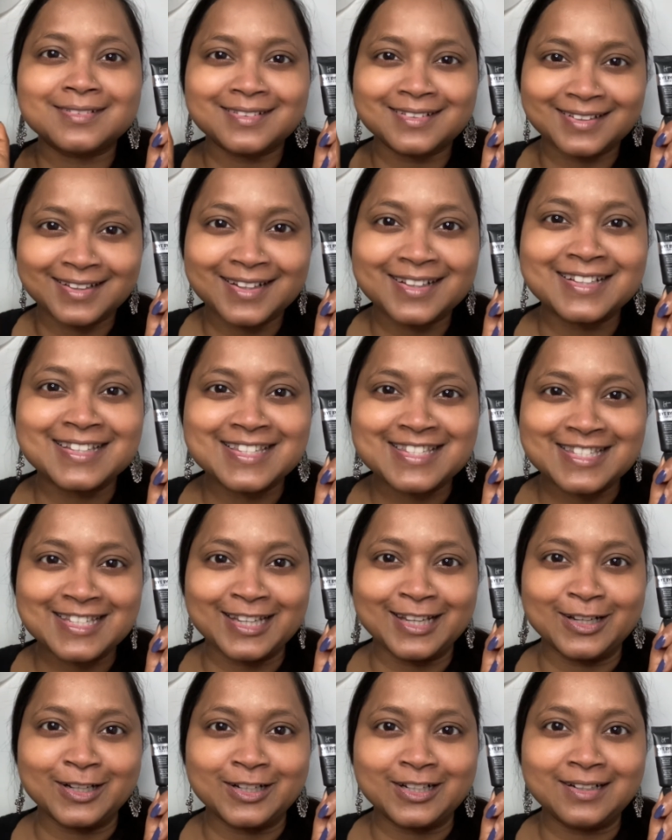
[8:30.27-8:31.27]

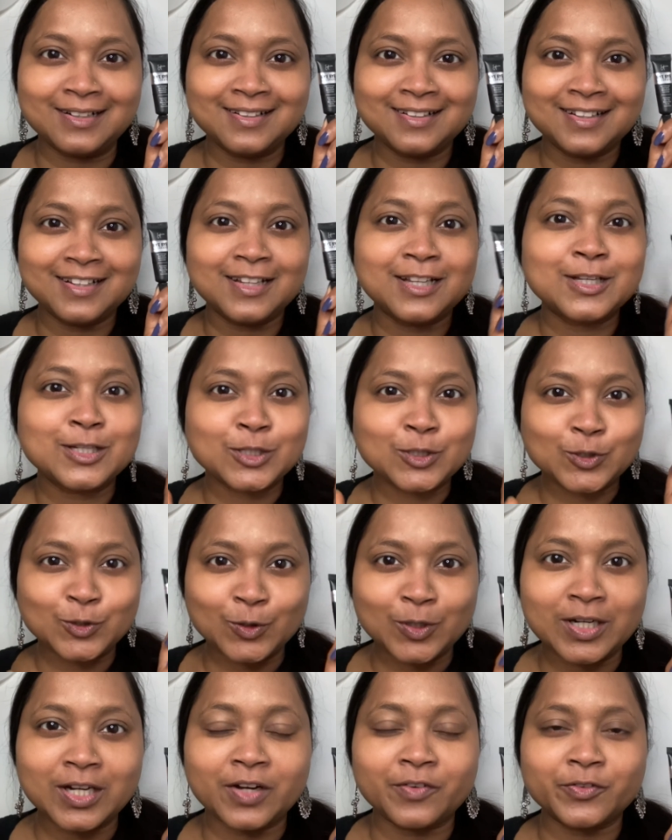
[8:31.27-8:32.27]
concealer to
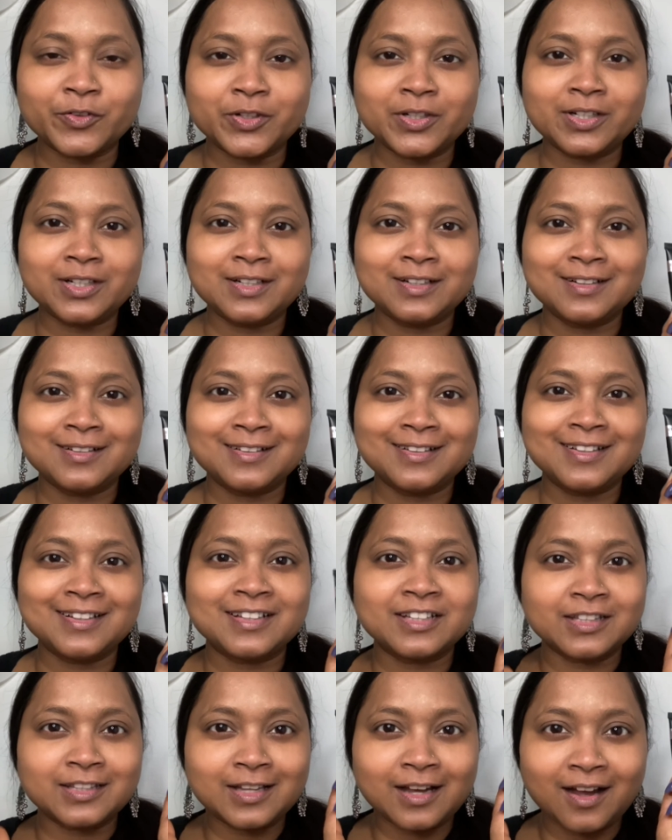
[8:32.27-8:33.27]
cover
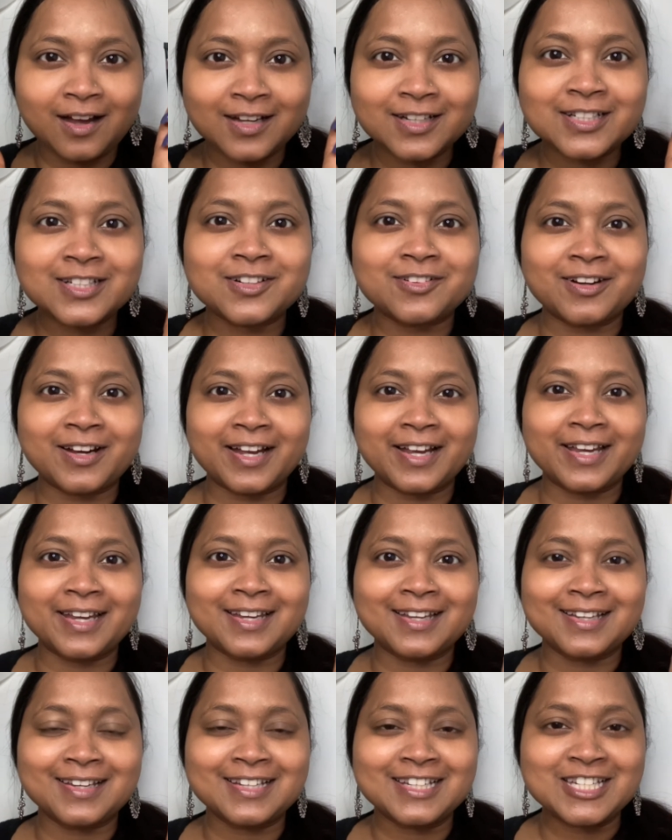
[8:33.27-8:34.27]
the under eye
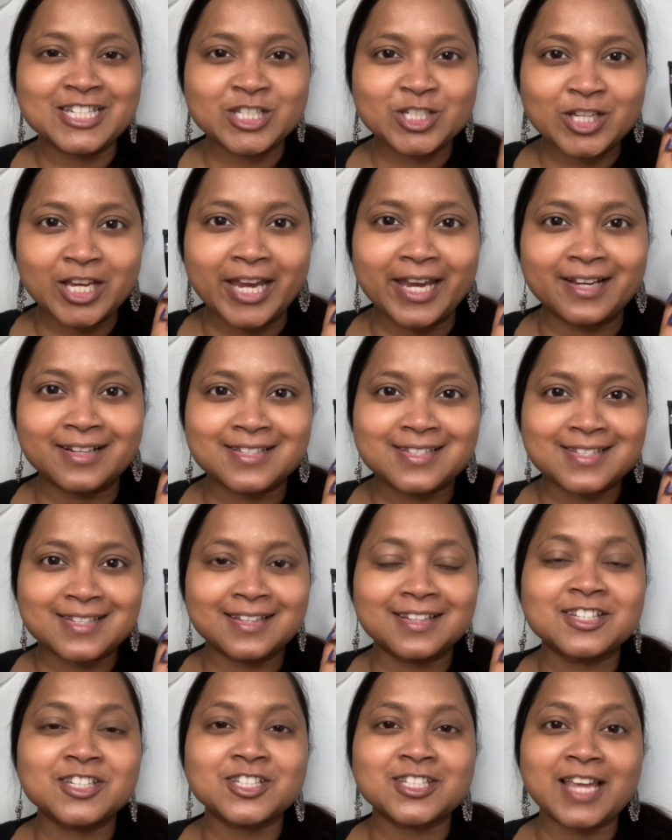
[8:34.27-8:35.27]
shades,
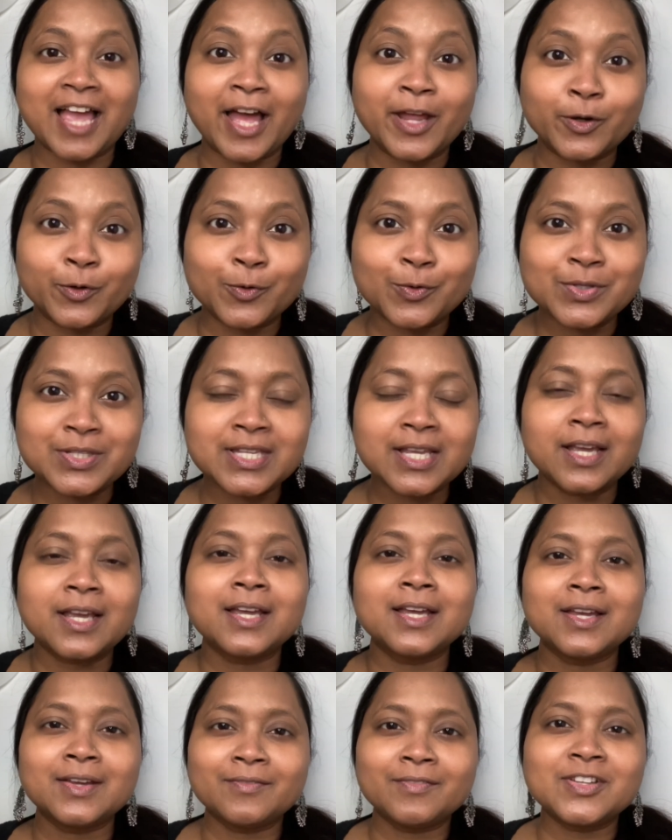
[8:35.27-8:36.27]
shadows,
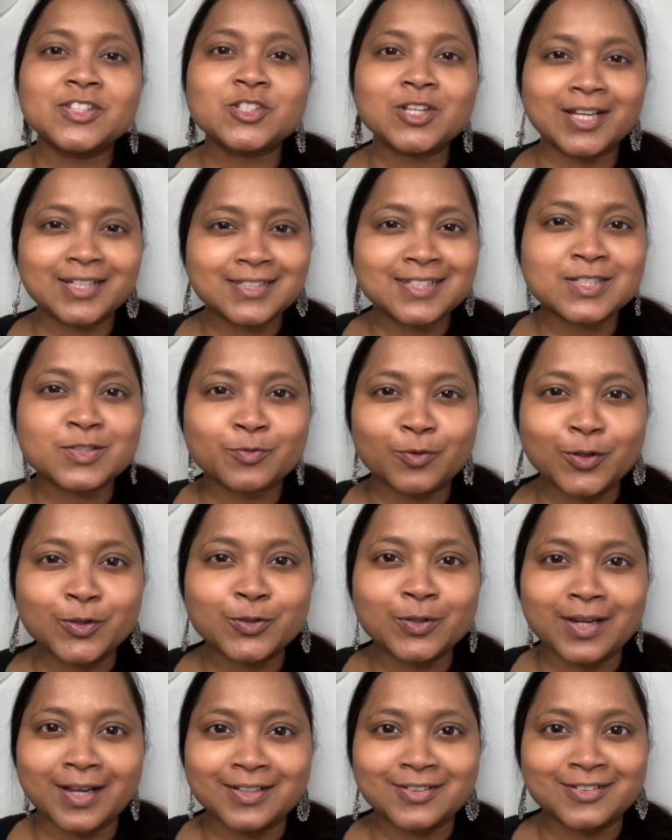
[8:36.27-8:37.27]
which I just want to
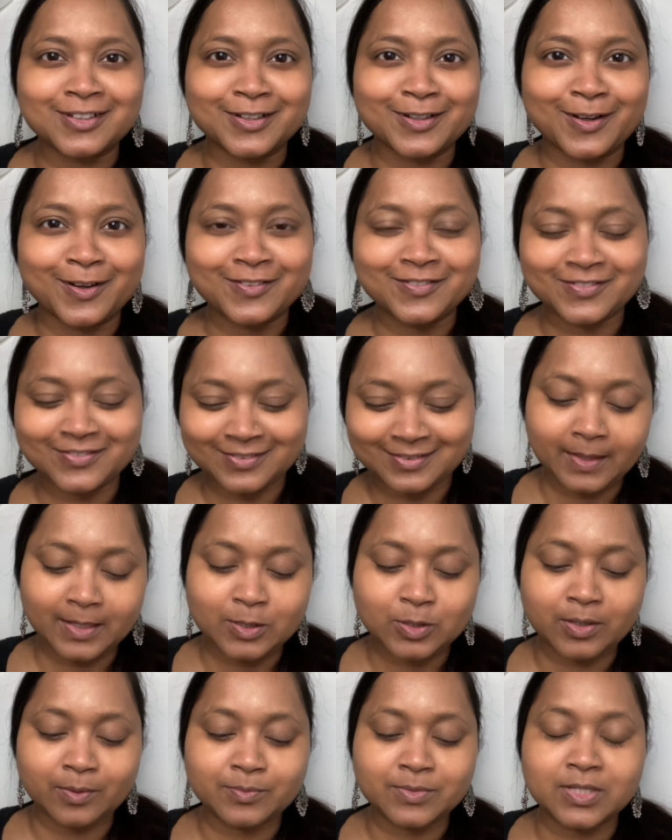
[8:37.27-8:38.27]
get rid of.
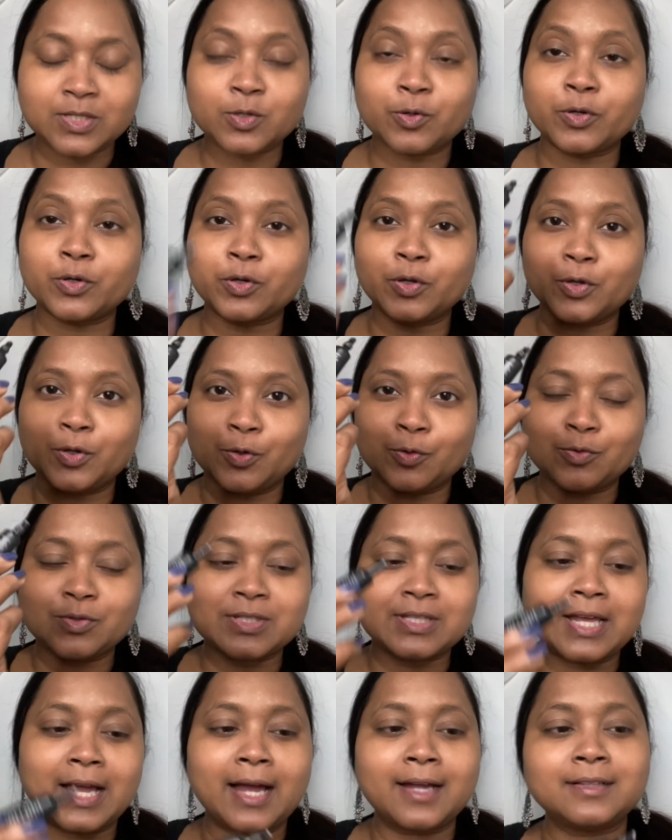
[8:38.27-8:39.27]
So I'm just going to use
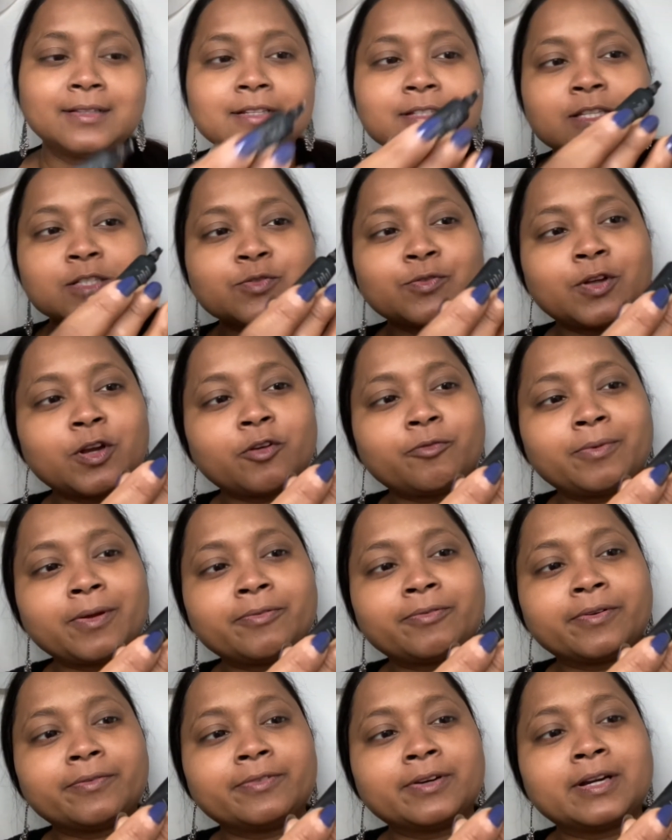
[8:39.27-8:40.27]
that. This is one of my
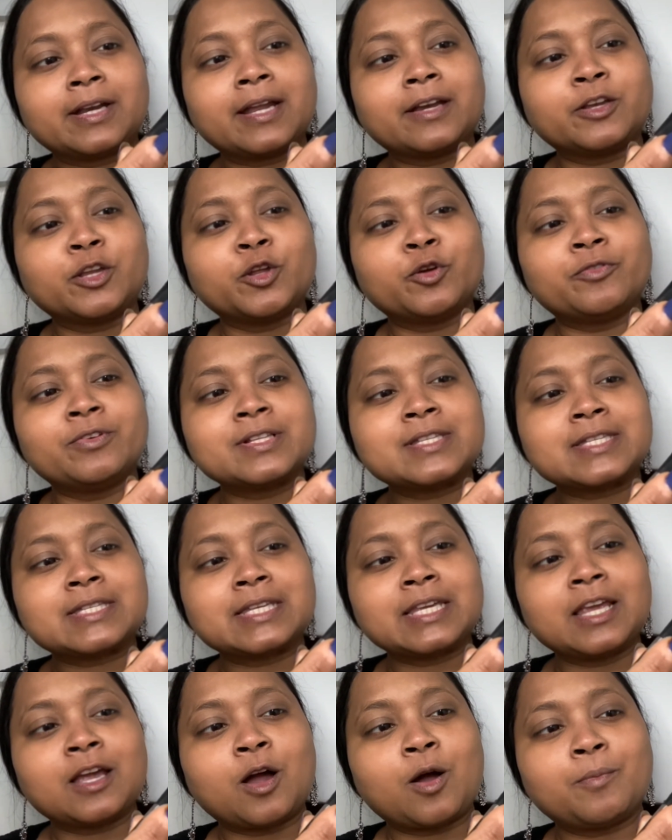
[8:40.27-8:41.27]
favorite, and you will
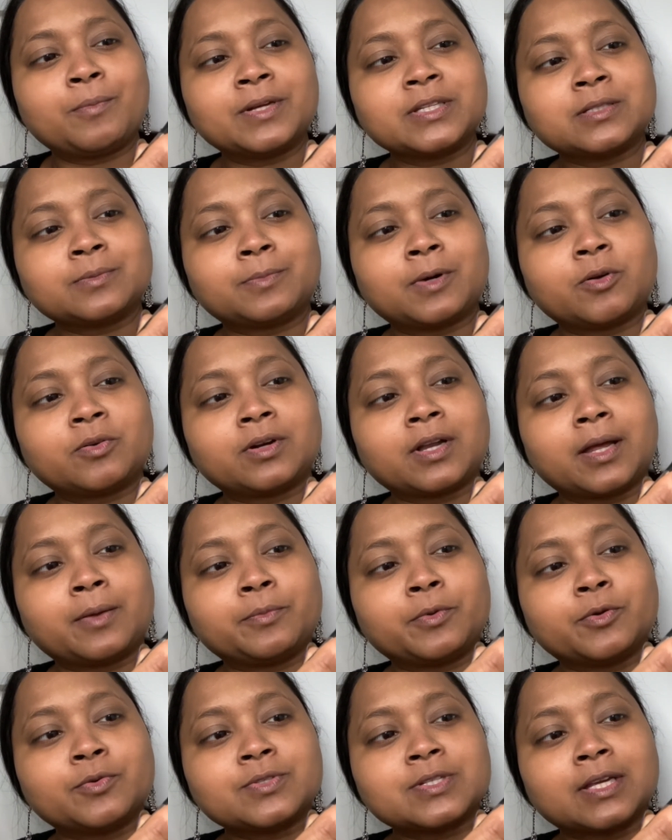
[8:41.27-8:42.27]
see how much amount I'm
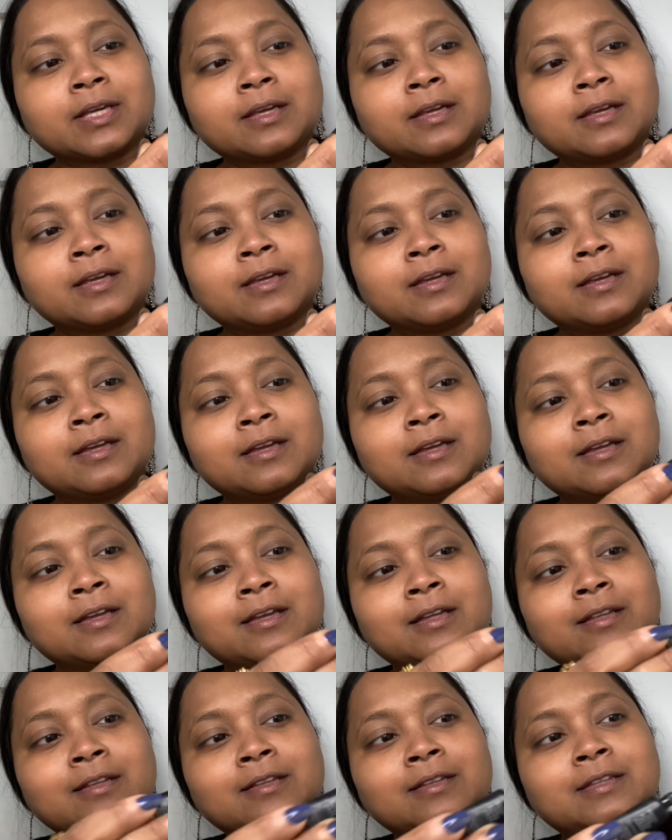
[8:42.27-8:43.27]
using.
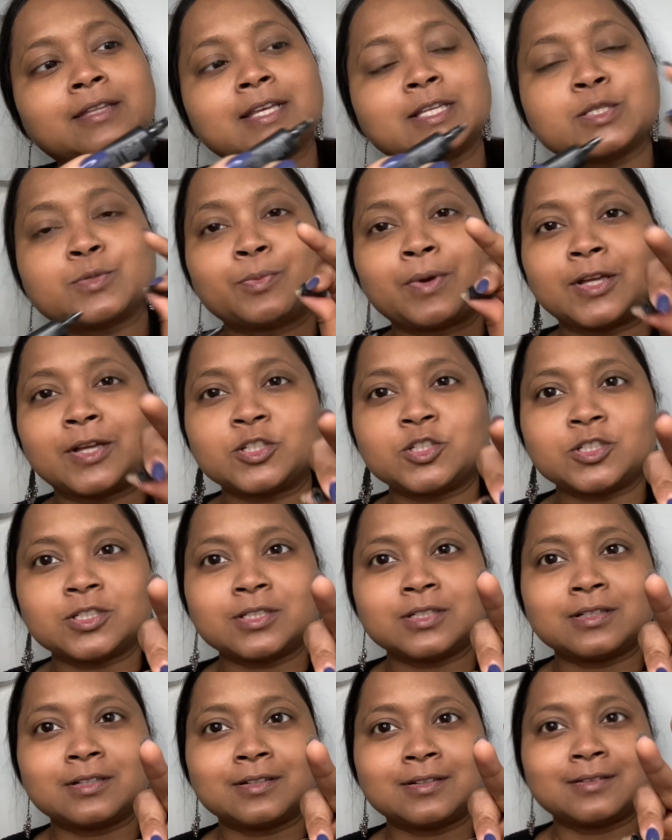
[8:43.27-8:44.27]
This much
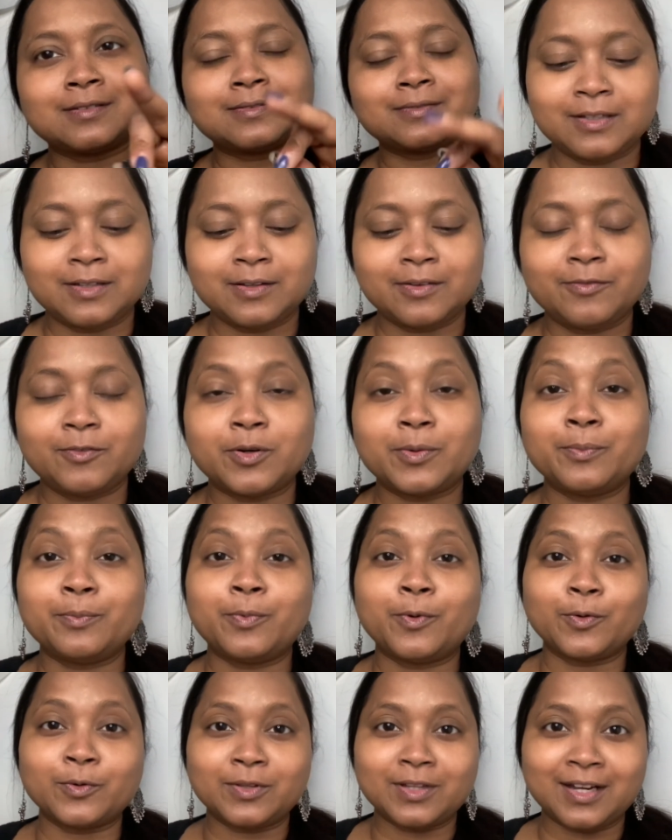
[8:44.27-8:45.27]
for
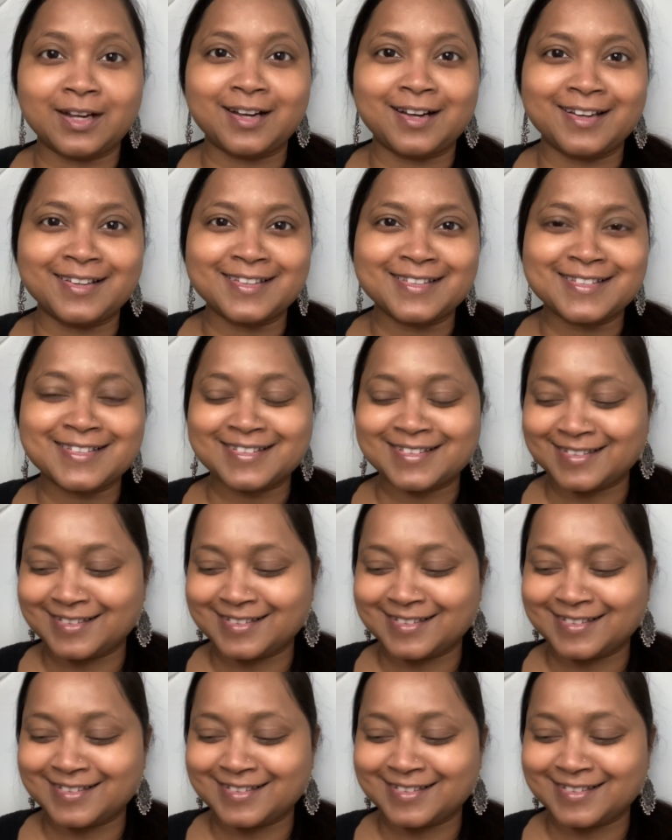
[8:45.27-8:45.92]
both the eyes.